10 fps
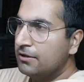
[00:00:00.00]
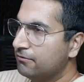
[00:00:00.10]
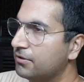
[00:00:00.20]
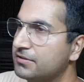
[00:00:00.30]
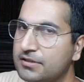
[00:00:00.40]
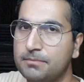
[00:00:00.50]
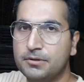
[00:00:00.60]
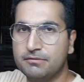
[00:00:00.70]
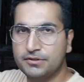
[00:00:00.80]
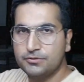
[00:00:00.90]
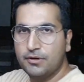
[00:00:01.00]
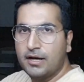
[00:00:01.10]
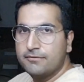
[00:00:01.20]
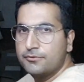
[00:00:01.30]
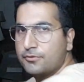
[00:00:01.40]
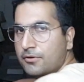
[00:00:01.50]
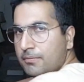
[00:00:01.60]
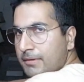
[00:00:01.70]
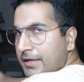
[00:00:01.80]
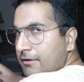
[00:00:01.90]
For example, when you have to
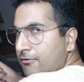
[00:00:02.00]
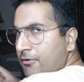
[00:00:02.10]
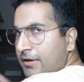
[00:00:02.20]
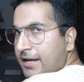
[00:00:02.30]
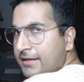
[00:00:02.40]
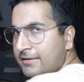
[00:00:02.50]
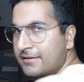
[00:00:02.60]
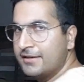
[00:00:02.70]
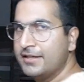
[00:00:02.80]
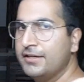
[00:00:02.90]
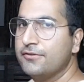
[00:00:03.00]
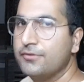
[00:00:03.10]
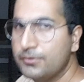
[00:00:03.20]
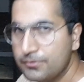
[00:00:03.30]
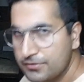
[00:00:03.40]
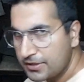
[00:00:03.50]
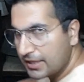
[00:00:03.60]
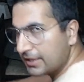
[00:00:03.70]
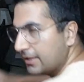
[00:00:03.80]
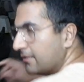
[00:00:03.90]
play a forehand, so you
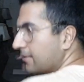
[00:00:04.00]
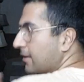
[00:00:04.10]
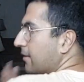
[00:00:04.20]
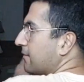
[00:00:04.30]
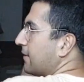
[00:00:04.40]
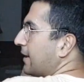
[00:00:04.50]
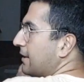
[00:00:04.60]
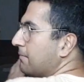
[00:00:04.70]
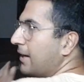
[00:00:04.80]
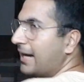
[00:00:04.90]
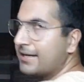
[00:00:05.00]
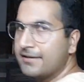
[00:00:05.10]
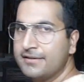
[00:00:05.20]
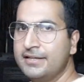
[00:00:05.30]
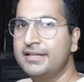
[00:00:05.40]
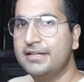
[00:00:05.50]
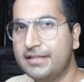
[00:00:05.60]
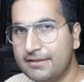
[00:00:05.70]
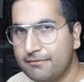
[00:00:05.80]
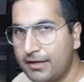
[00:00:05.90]
take your racket back,
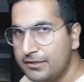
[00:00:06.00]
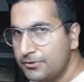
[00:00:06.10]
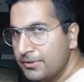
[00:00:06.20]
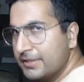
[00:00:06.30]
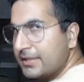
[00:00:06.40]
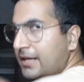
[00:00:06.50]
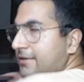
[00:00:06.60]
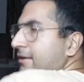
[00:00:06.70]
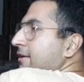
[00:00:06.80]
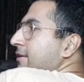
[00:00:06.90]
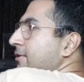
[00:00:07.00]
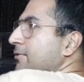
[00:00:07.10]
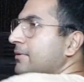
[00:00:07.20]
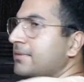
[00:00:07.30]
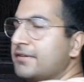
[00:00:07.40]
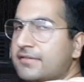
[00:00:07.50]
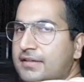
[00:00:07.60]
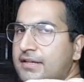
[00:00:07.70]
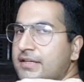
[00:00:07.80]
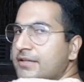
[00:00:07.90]
and while doing that, you are
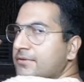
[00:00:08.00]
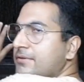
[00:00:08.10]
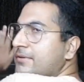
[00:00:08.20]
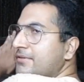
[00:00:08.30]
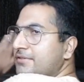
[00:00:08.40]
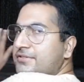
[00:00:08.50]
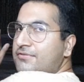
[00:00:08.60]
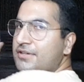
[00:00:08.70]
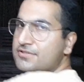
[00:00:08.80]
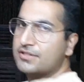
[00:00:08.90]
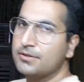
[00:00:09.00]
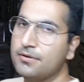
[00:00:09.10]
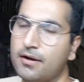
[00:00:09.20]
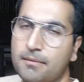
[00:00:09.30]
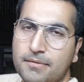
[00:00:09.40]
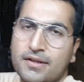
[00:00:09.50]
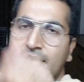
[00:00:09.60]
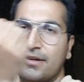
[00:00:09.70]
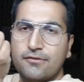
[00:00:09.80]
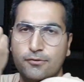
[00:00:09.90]
basically, you know, stretching your arm.
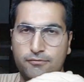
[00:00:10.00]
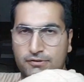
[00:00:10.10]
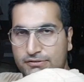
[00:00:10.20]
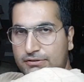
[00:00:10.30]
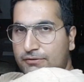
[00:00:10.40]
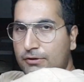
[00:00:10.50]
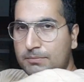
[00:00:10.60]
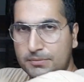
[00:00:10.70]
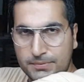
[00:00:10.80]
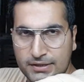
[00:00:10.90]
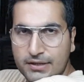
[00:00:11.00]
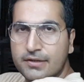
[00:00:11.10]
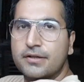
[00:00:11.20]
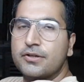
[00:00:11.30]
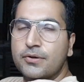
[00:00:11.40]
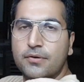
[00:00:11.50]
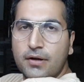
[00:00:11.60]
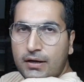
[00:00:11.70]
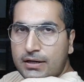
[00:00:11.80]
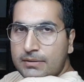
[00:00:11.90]
So first of all, prepare
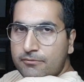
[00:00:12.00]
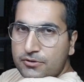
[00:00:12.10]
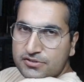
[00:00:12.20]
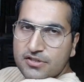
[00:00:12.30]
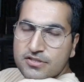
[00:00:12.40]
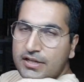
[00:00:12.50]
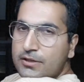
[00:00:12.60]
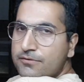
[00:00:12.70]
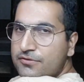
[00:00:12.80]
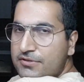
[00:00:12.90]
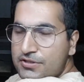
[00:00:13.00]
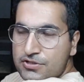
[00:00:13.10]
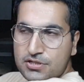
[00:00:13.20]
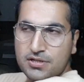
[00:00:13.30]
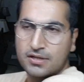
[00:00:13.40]
your arm for such kind of stretch.